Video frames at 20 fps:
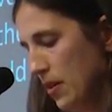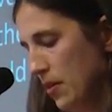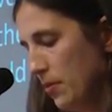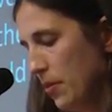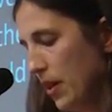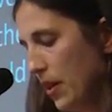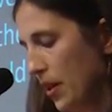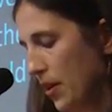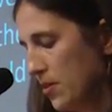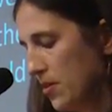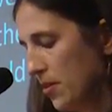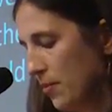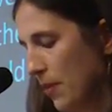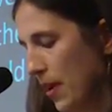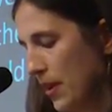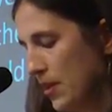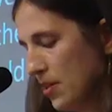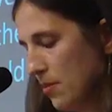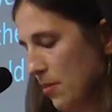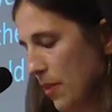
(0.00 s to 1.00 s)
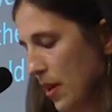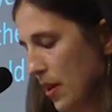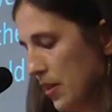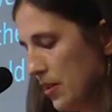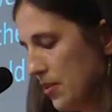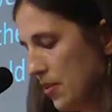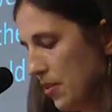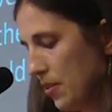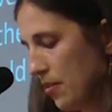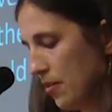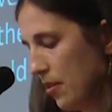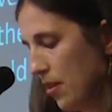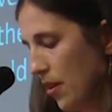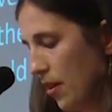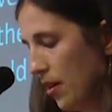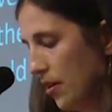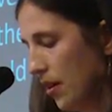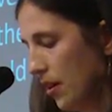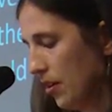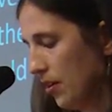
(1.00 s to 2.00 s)
Because our minds and bodies are
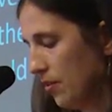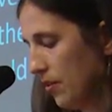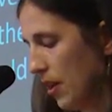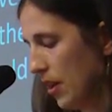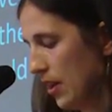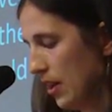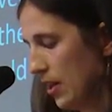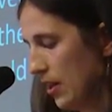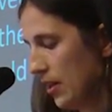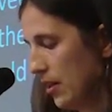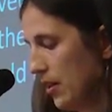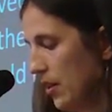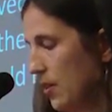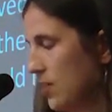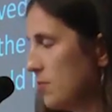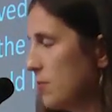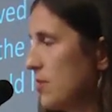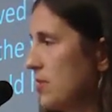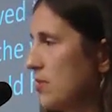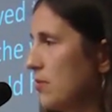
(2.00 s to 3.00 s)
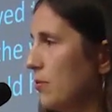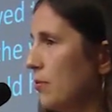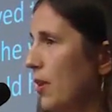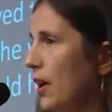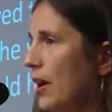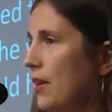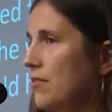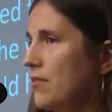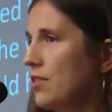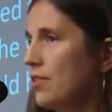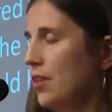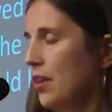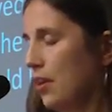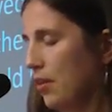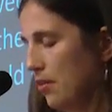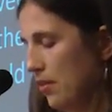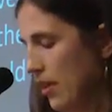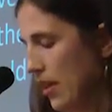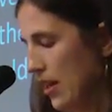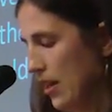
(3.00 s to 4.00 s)
not united, and husbands and wives are not
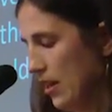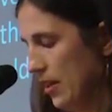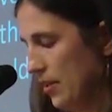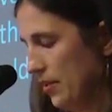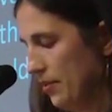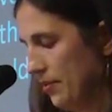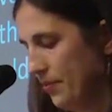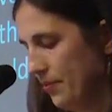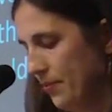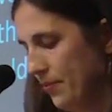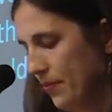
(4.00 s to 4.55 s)
united.